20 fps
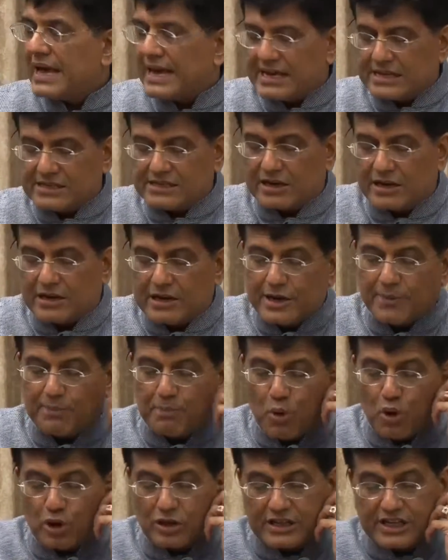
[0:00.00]
His earlier
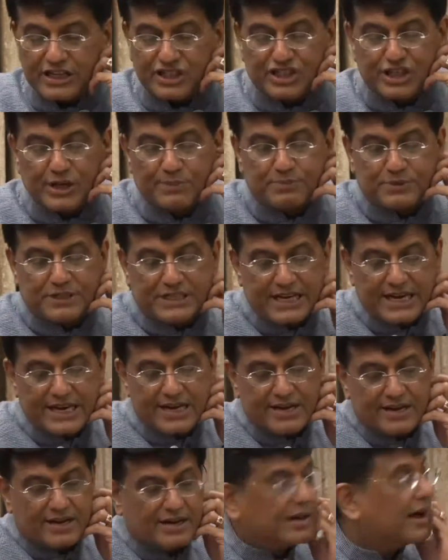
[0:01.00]
book, The
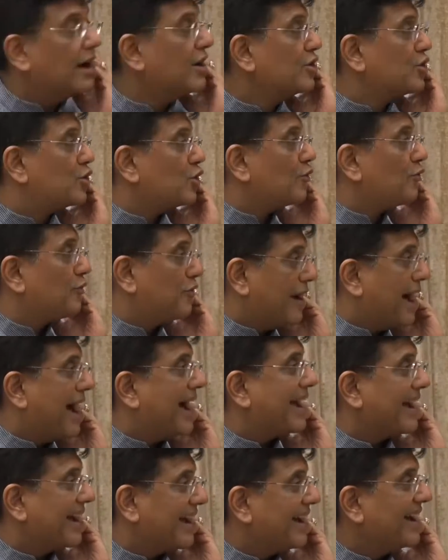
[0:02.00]
Gypsy Learned to
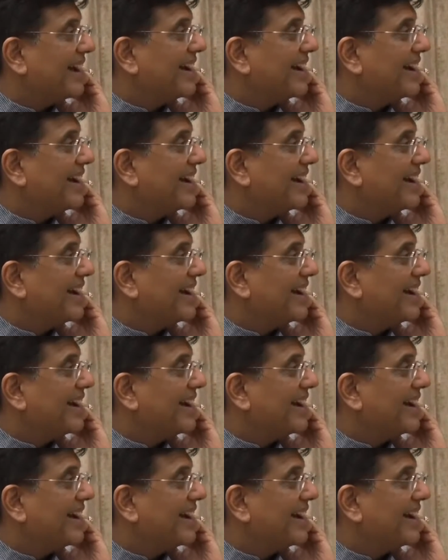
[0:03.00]
Fly,